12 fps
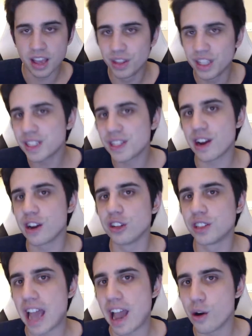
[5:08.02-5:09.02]
This narrows
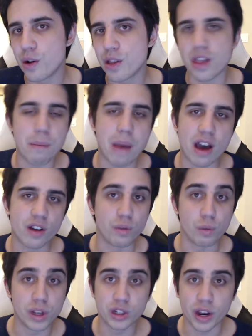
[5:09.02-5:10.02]
down the amount of
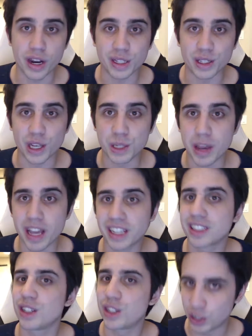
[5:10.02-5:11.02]
win trading
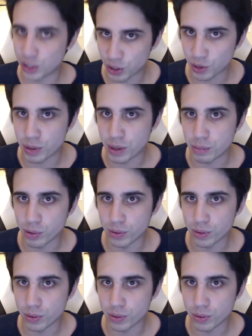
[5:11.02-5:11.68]
suspects to 2 people.